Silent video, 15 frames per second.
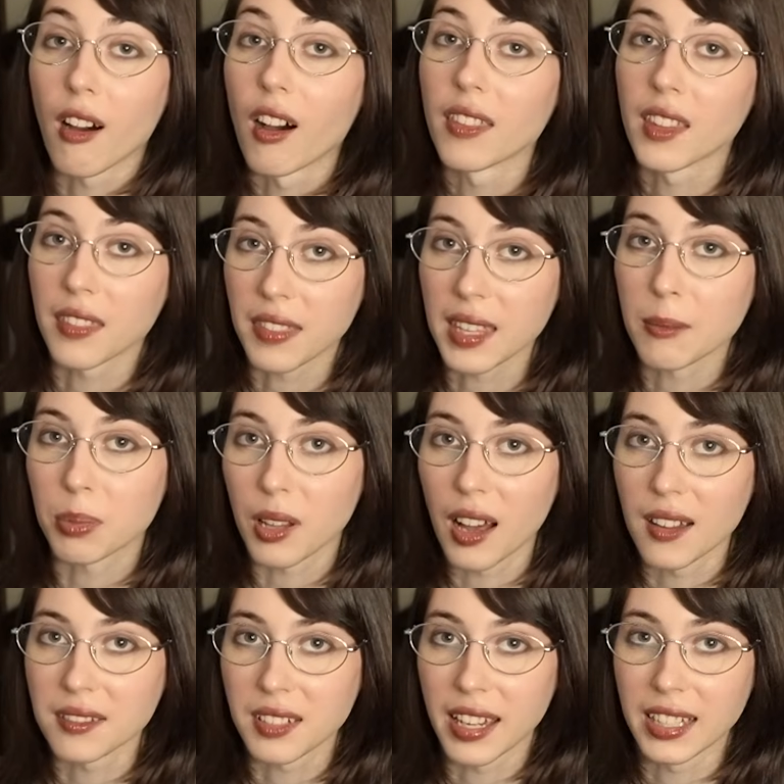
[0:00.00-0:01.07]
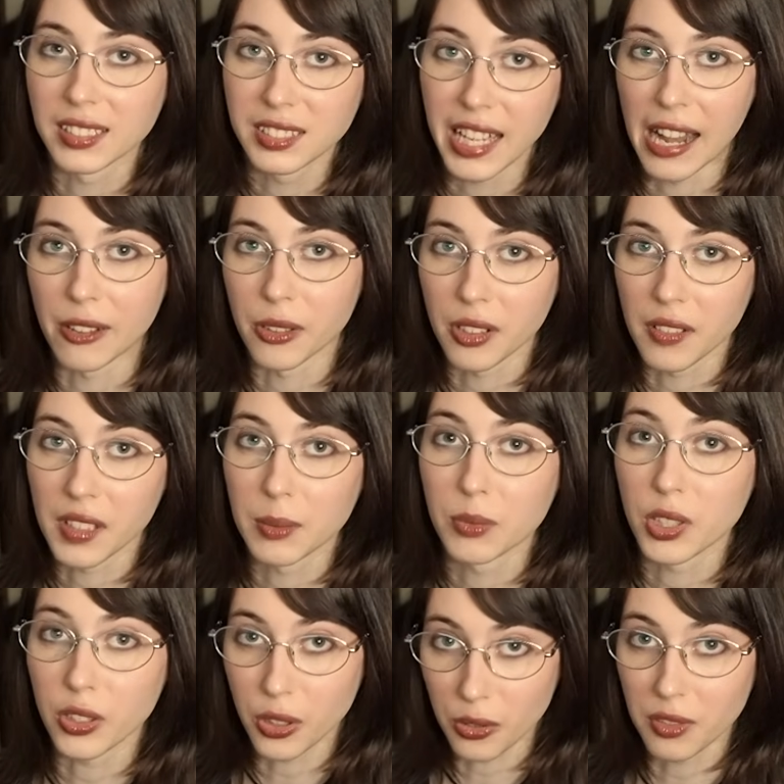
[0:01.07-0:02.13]
on the theme Plaza and downloaded them to
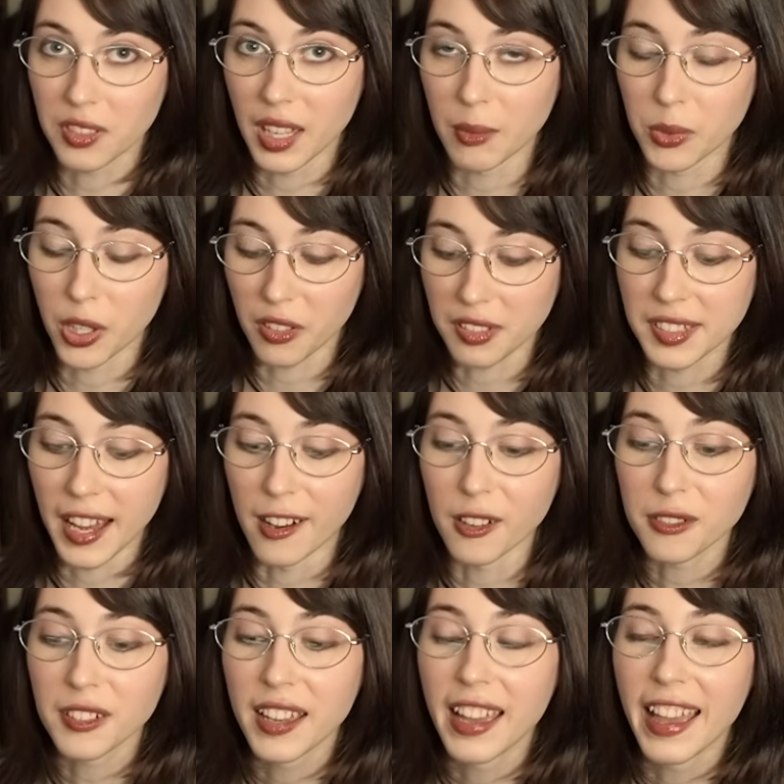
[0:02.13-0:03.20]
use them yourself.